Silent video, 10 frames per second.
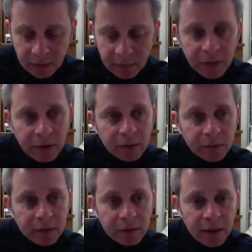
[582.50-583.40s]
In the
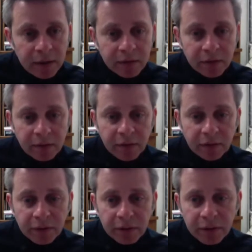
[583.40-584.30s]
older
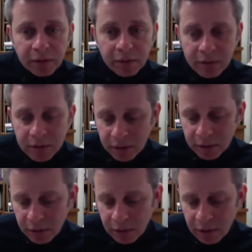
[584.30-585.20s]
ethnographic literature,
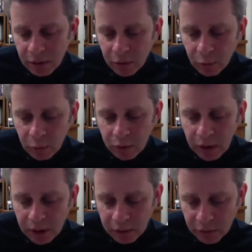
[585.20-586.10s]

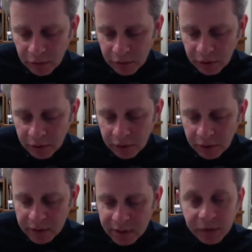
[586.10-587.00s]
Wunan referred
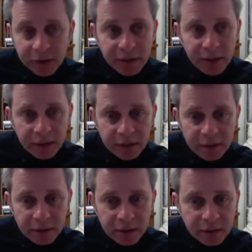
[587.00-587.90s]

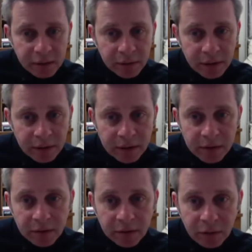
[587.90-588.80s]
simultaneously to at
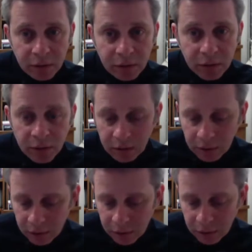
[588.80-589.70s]
least two
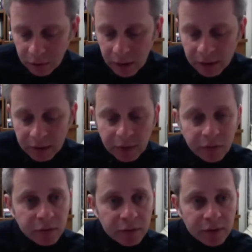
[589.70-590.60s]
quite
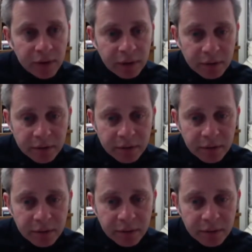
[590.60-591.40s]
different things: